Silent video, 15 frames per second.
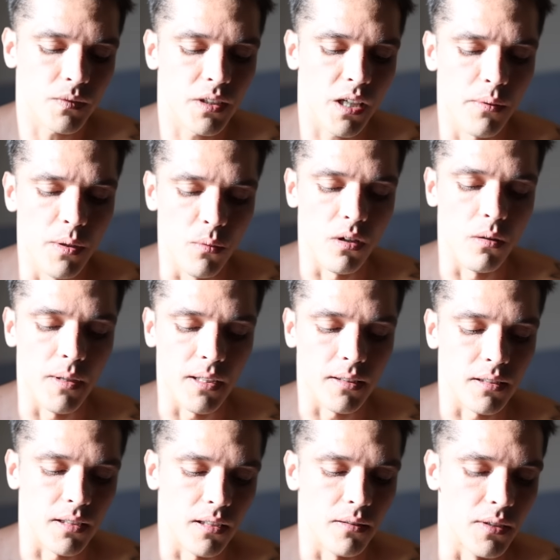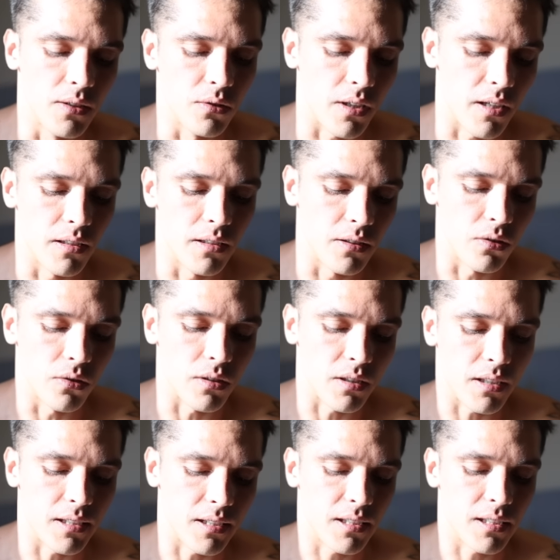Tell me more about this individual's energy
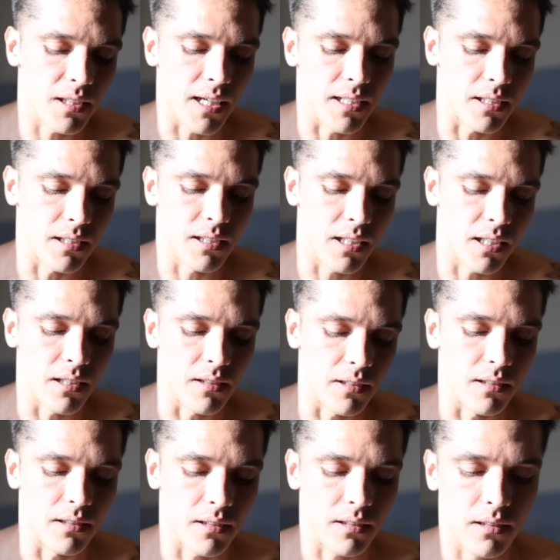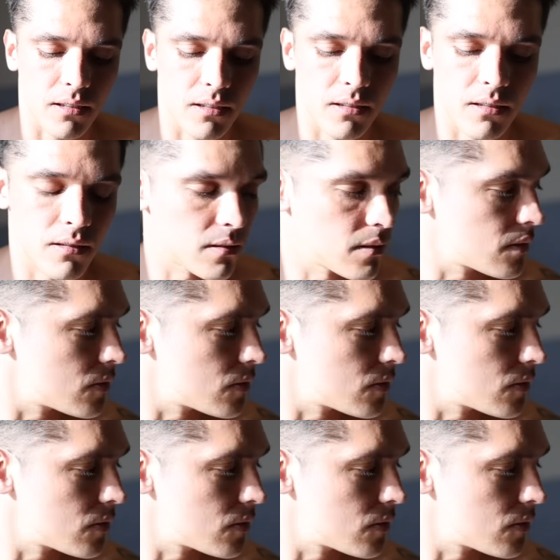towards Sagittarius.